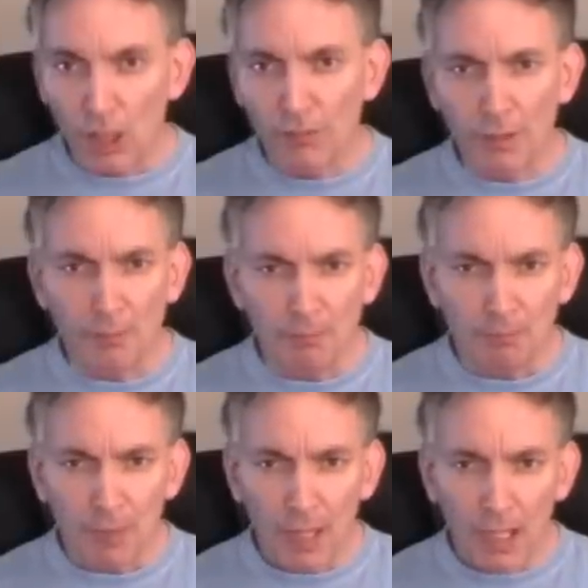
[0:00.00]
However,
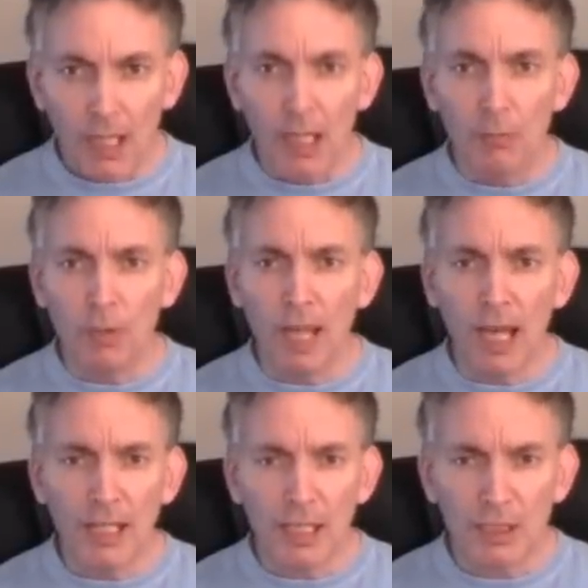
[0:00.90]
if we
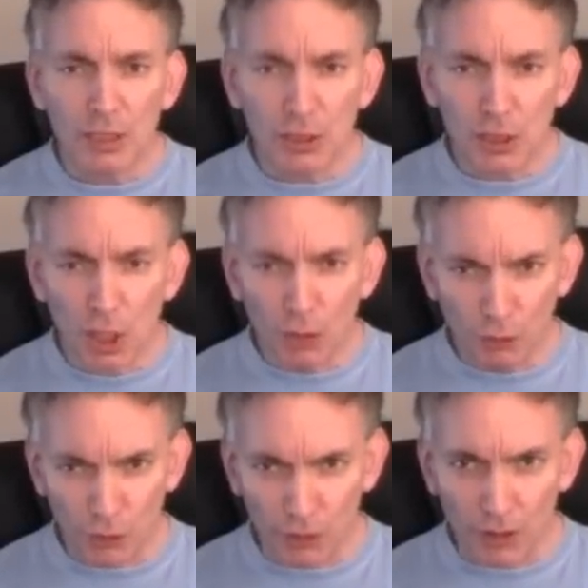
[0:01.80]
add a
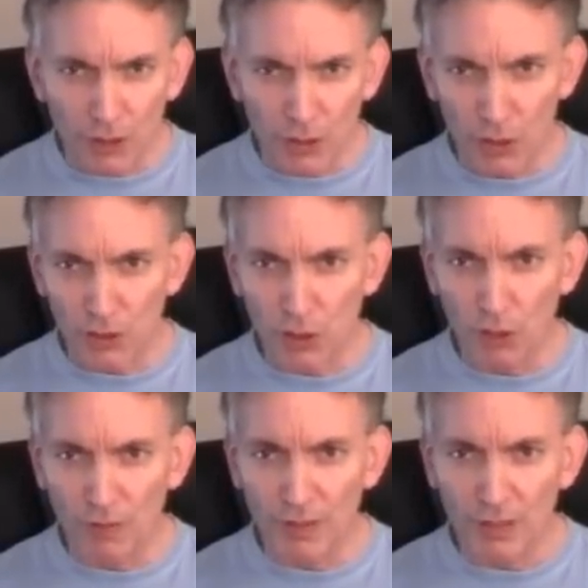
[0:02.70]
solute to the
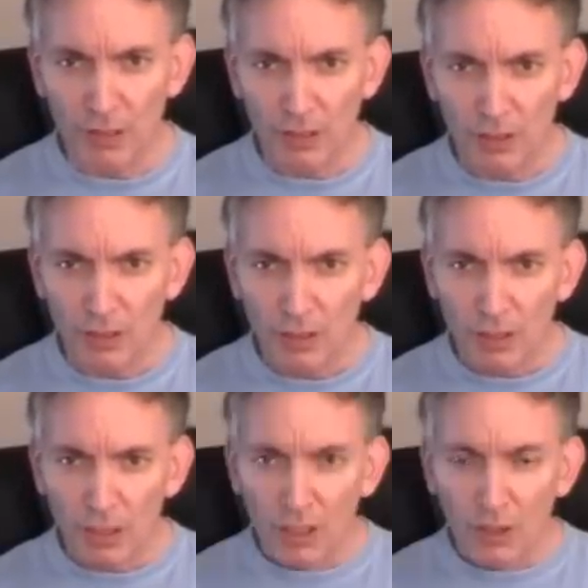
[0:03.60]
solvent,
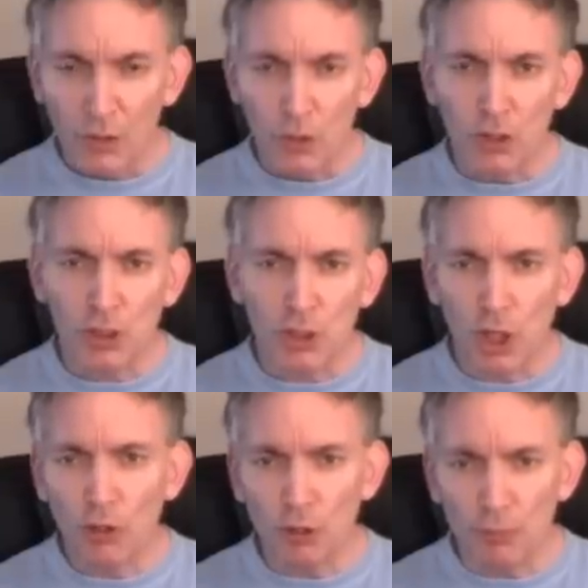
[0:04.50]
those
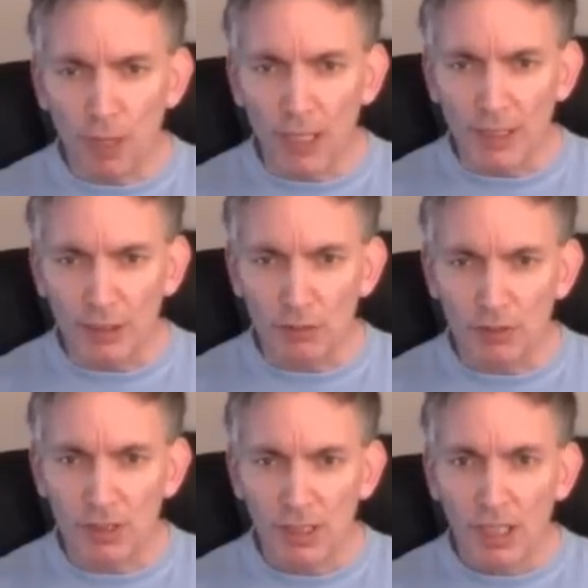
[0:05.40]
solute
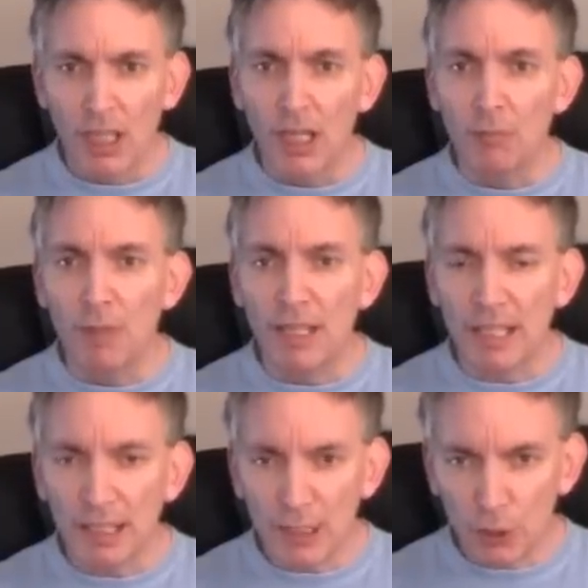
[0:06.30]
particles are
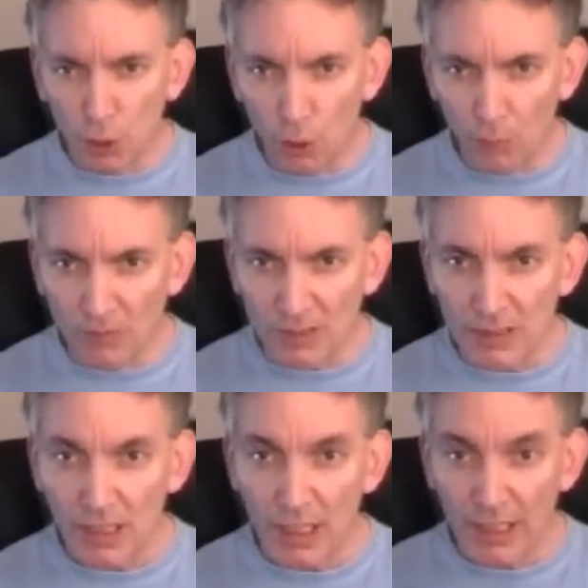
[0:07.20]
making their
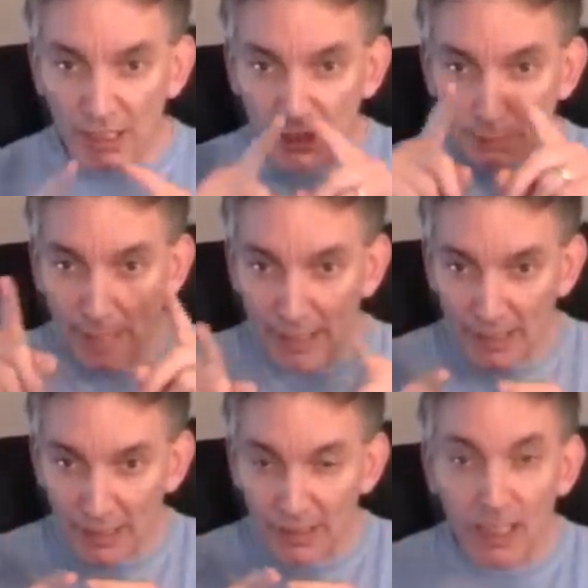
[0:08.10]
homes in the
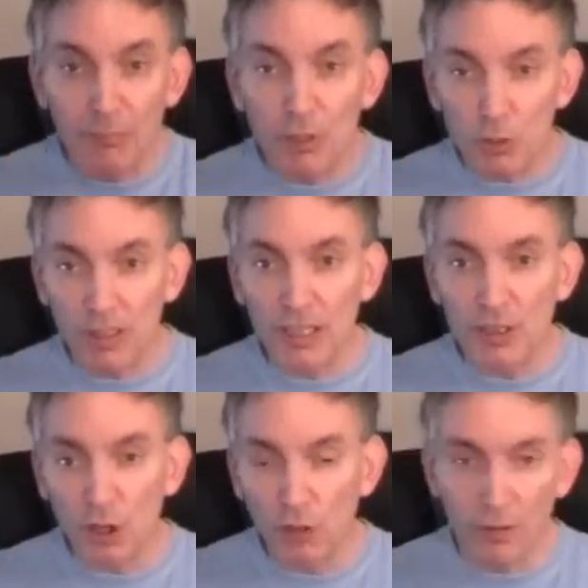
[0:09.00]
spaces in between
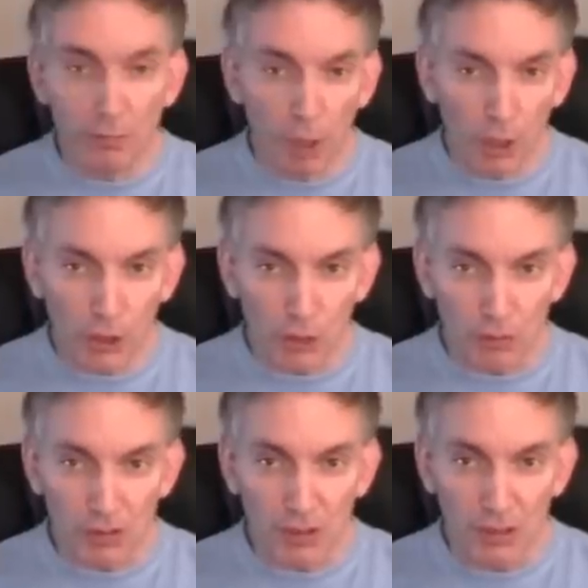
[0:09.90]
the solvent
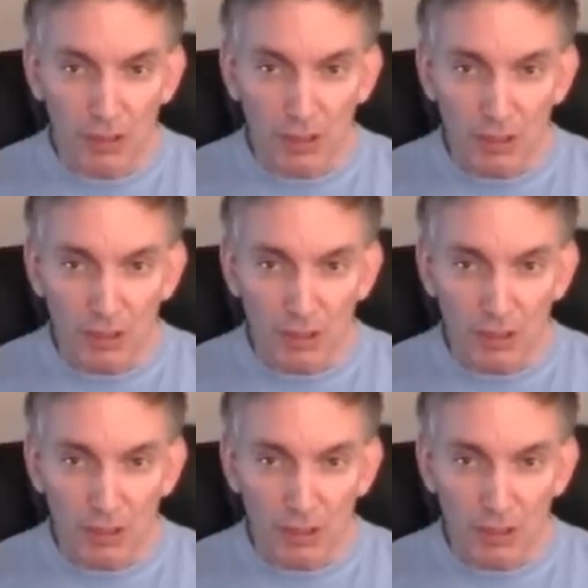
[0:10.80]
molecules.